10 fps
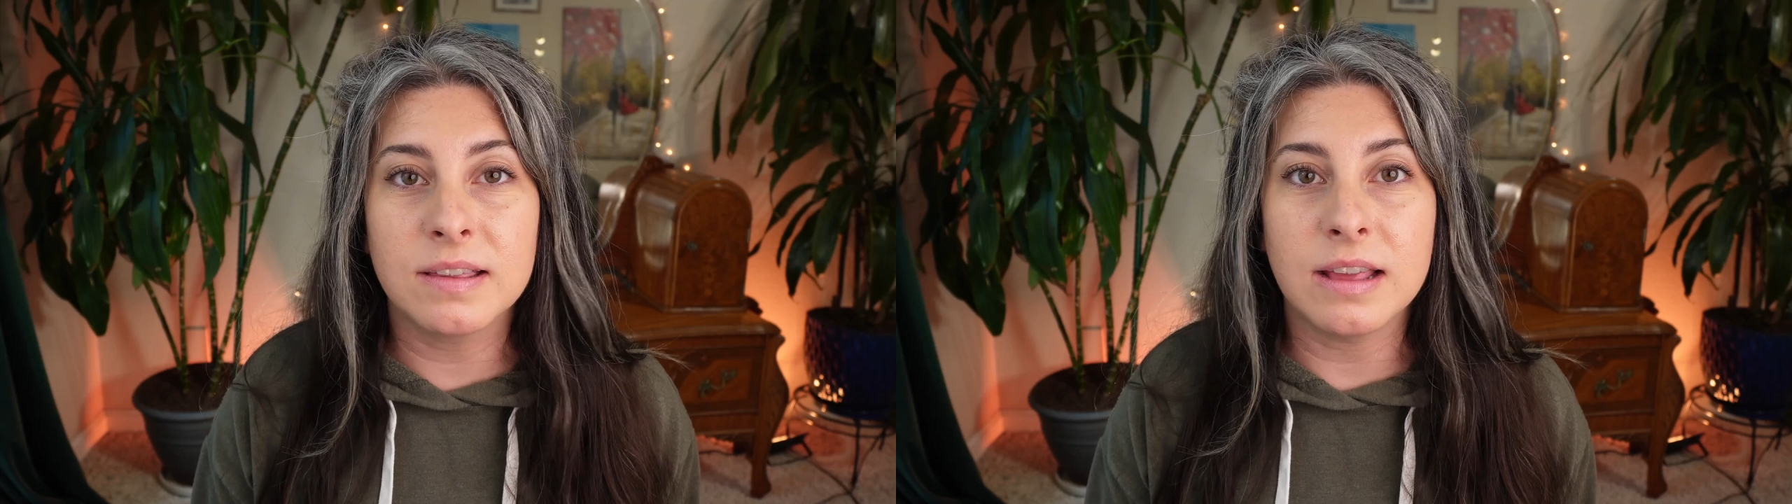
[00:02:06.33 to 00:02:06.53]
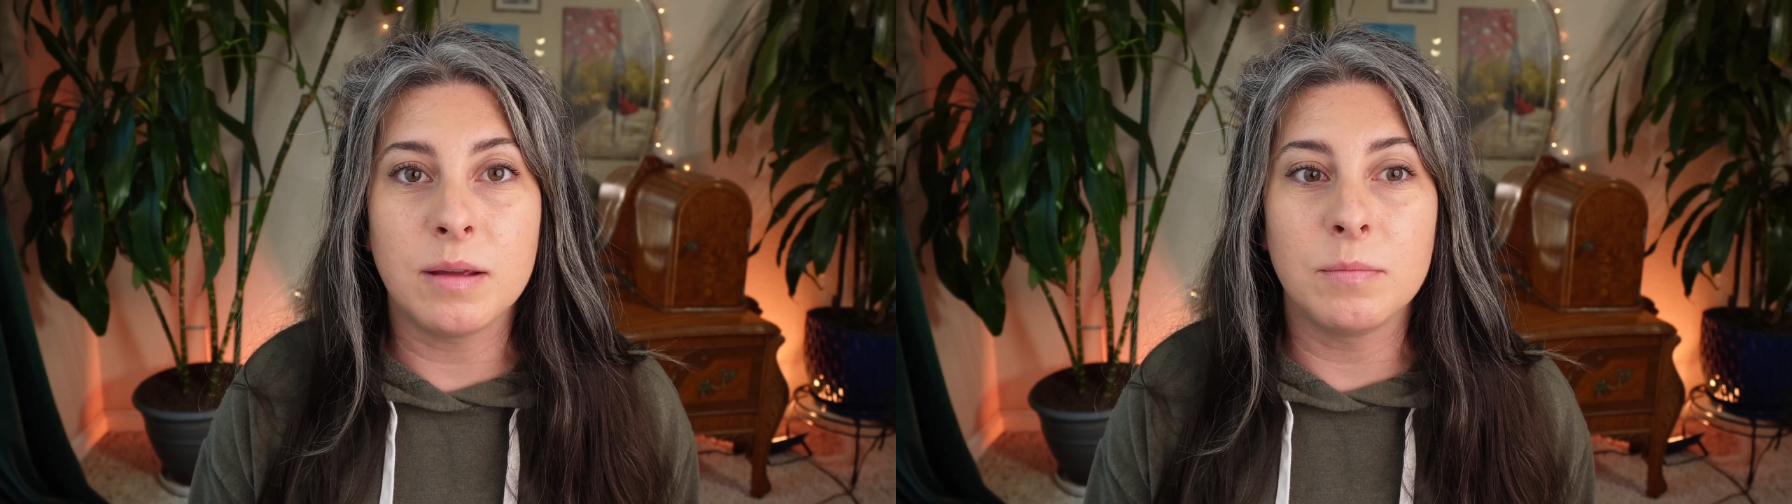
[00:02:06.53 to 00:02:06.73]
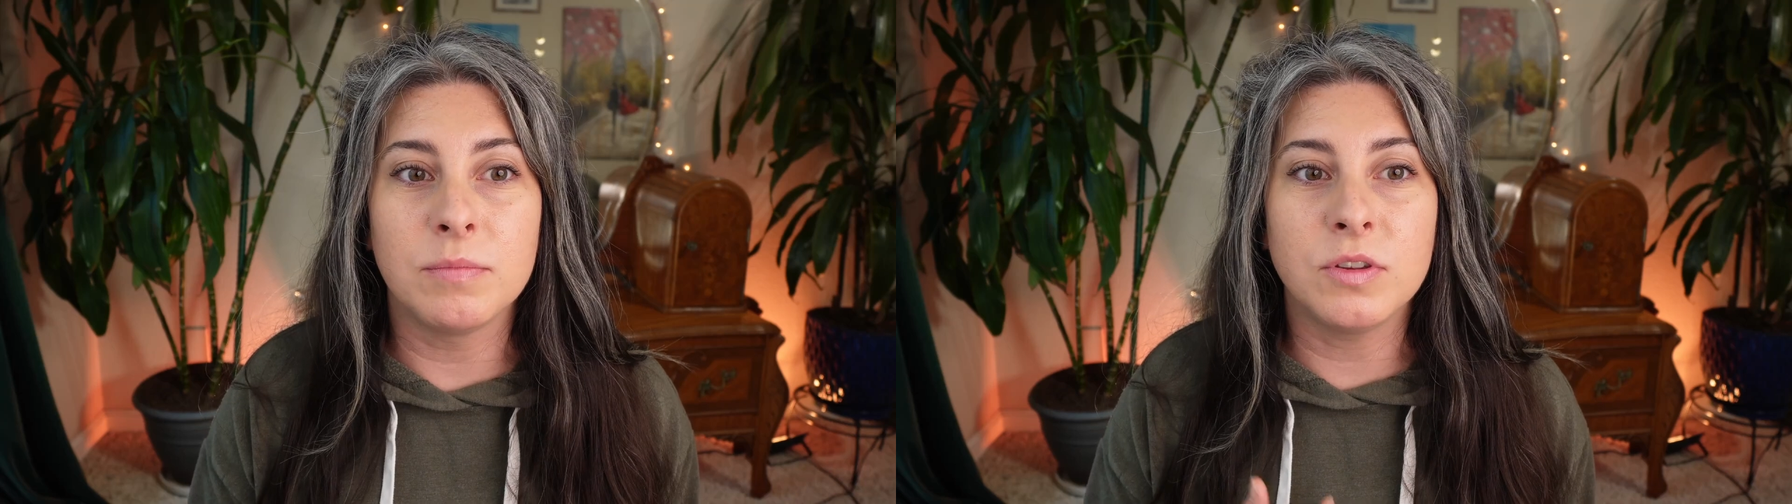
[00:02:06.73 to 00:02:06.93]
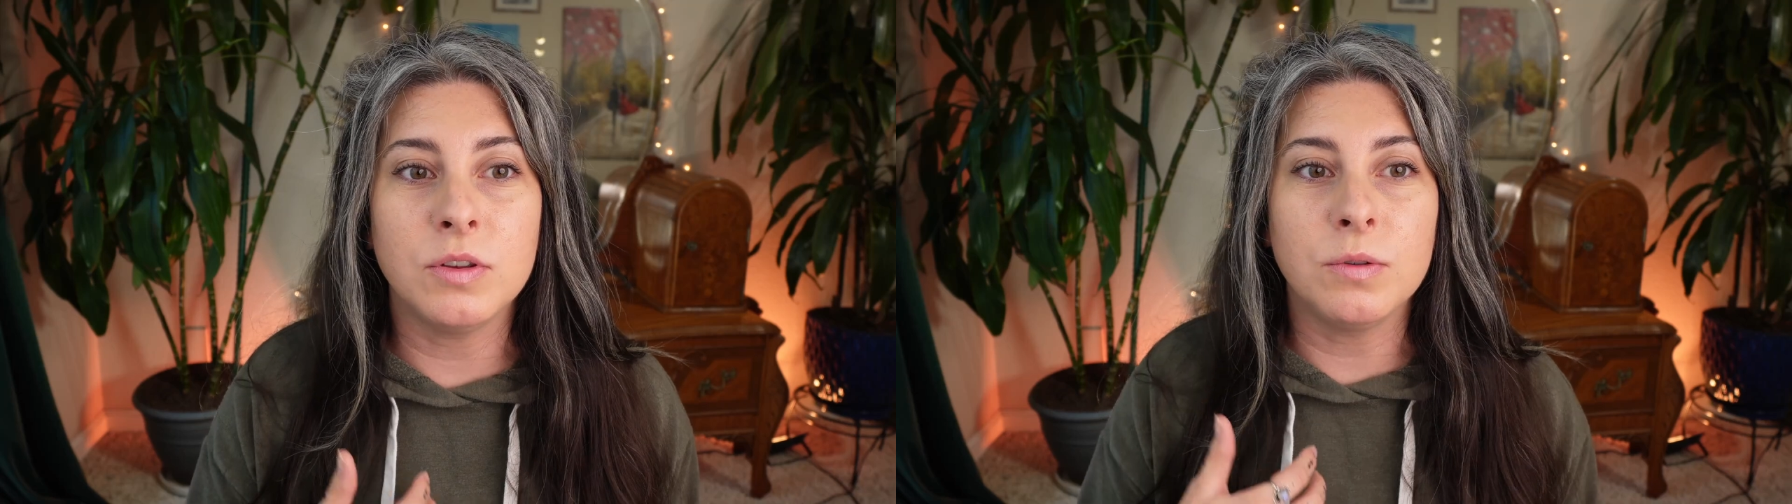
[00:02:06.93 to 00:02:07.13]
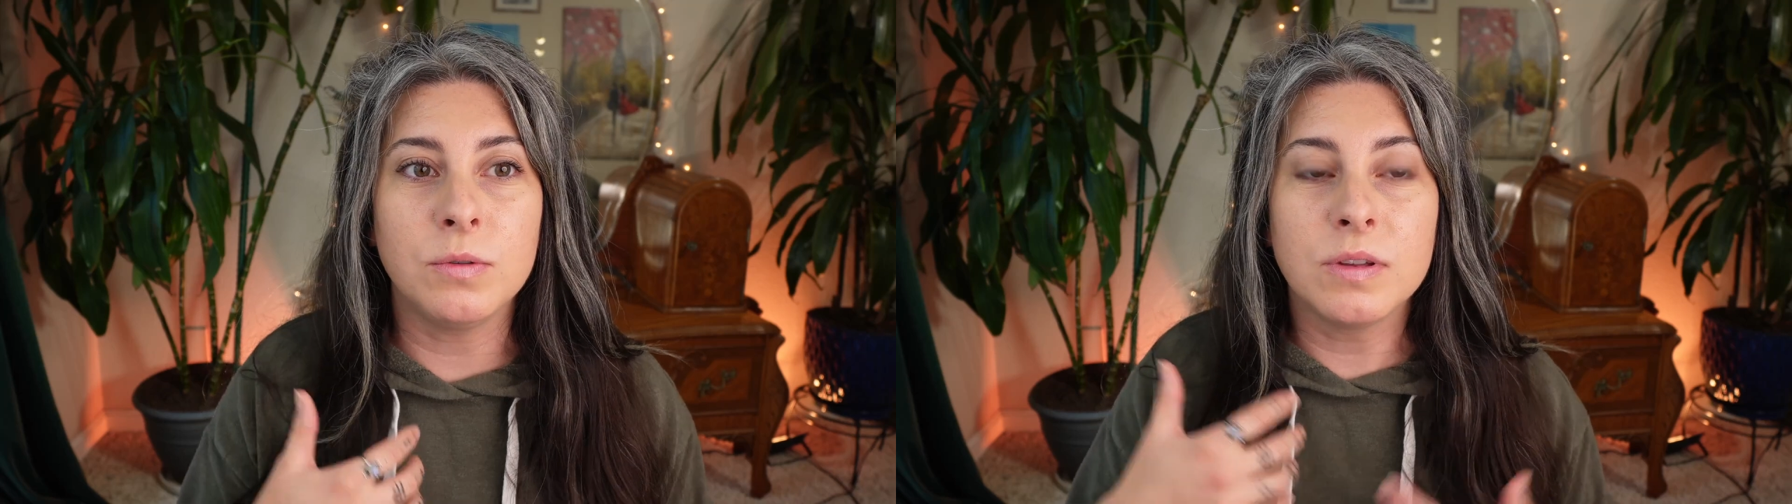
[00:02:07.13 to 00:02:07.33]
them
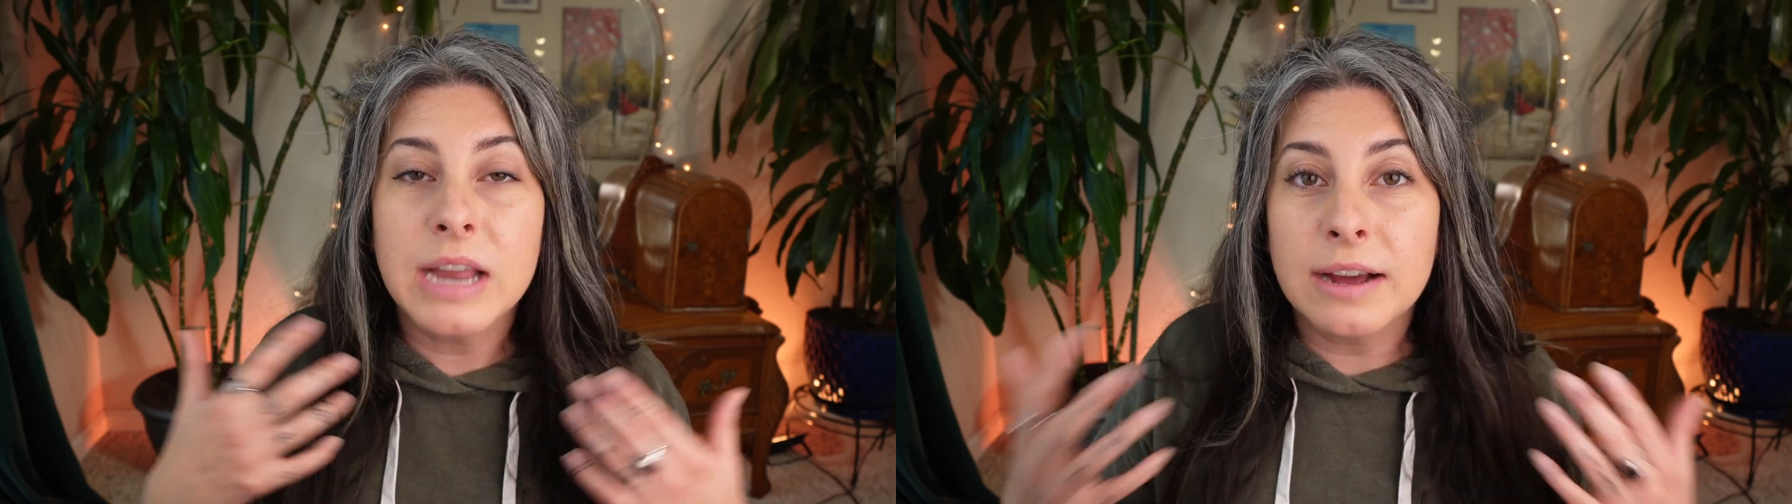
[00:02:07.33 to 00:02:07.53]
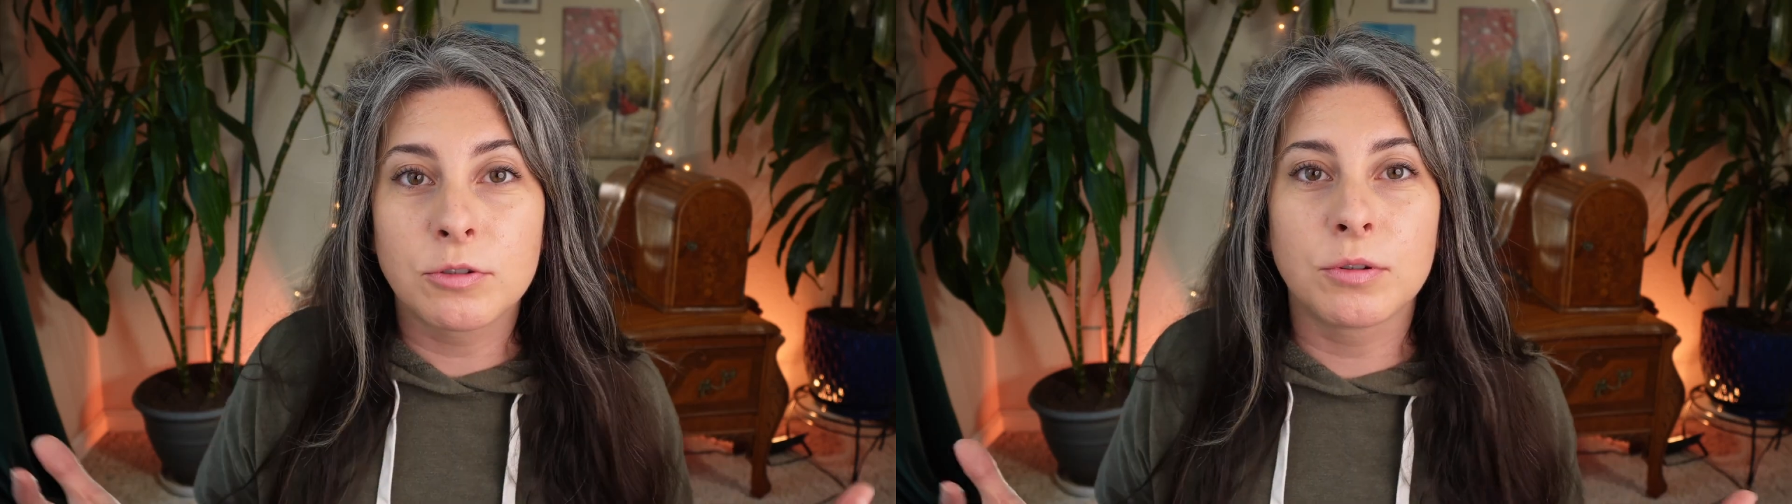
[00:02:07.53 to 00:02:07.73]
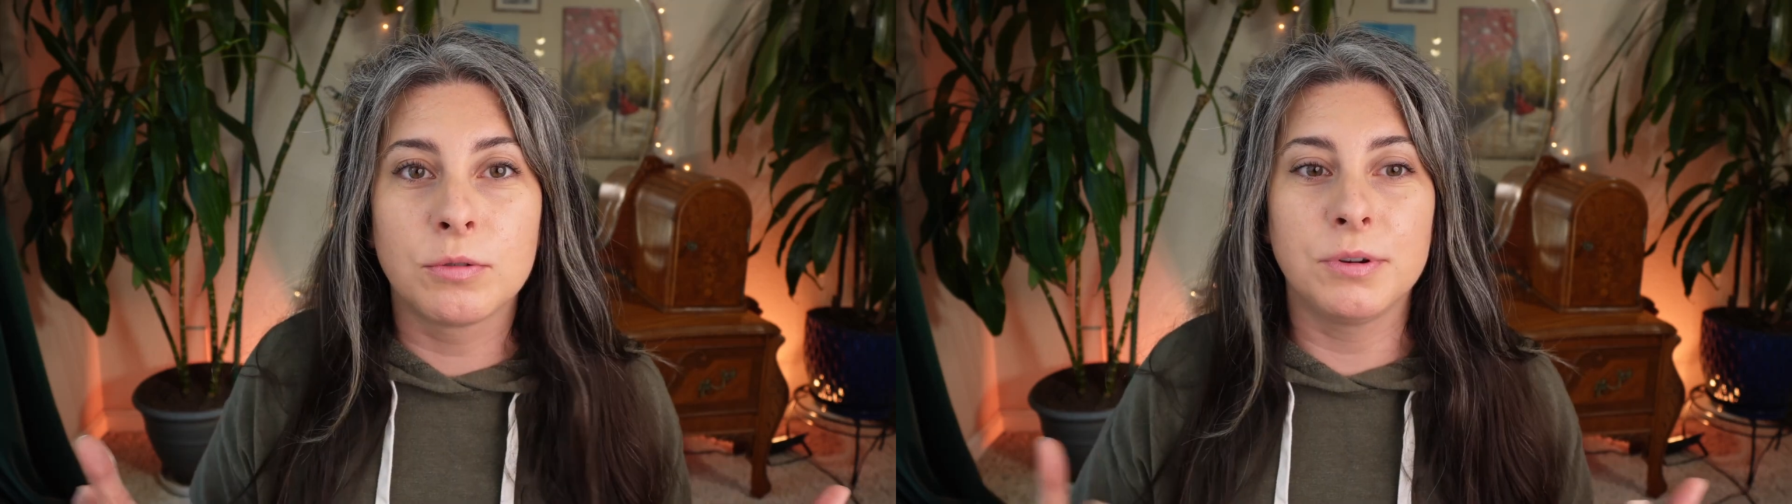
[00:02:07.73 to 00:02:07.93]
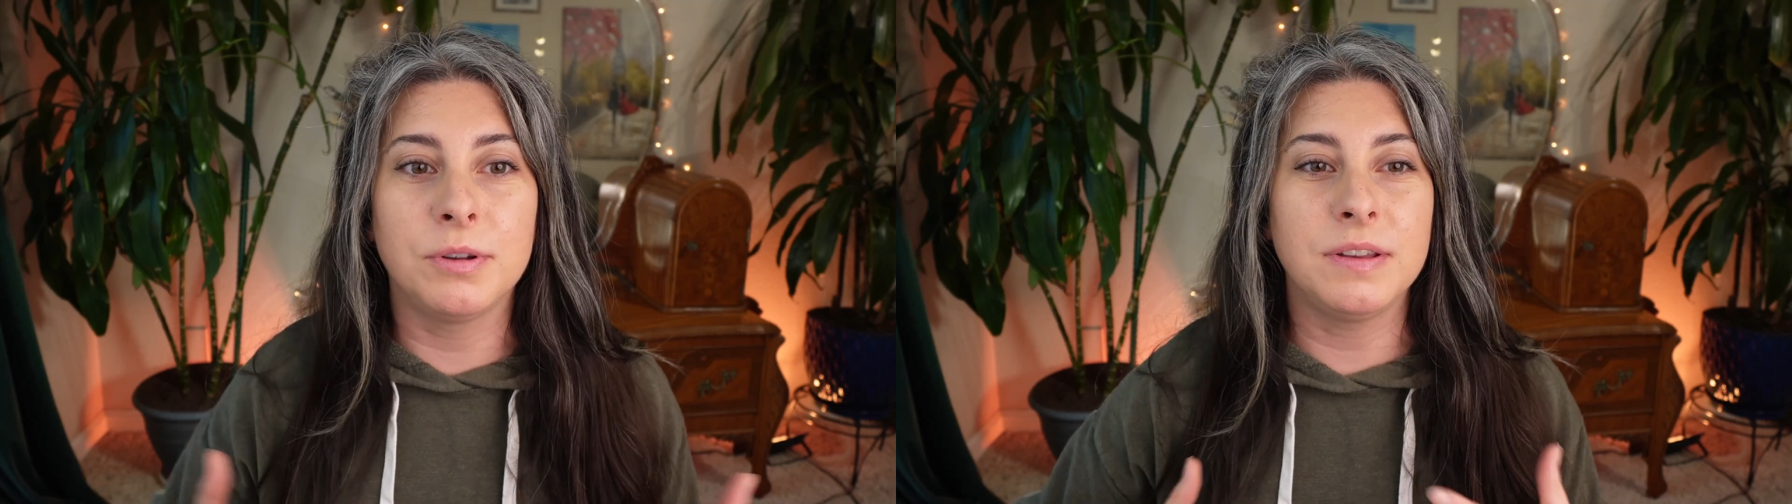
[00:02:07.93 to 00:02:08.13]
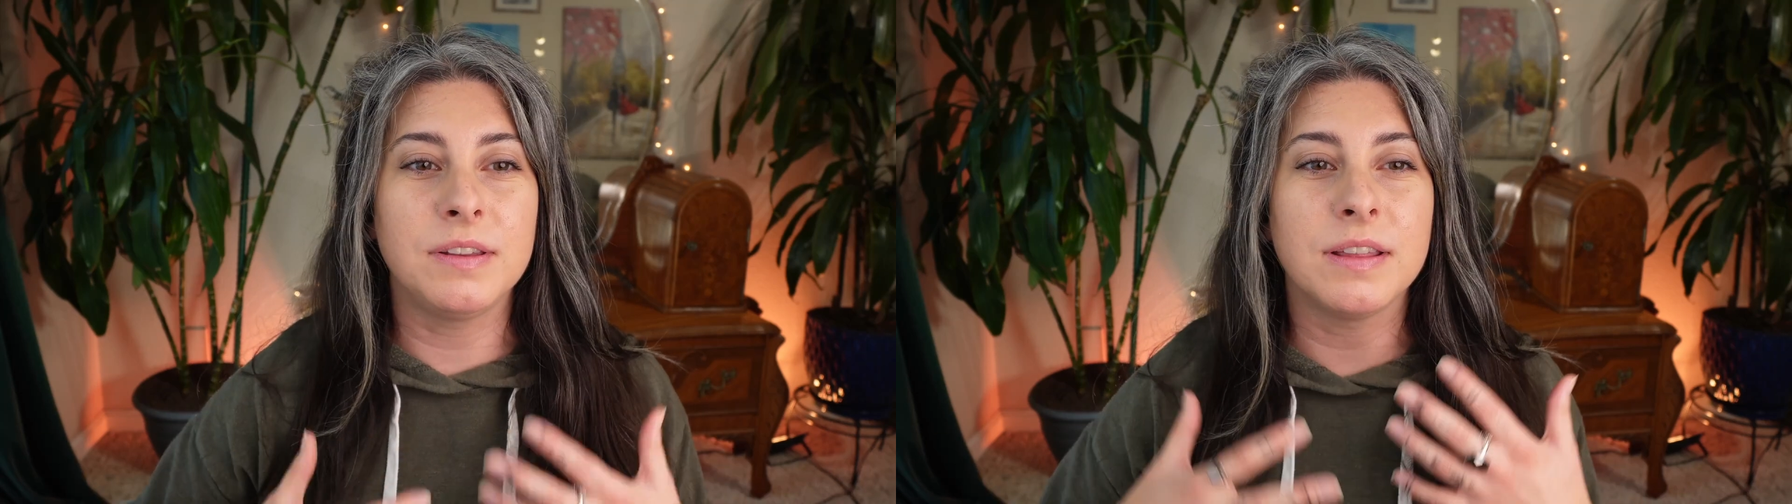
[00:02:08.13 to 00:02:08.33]
to the natural world and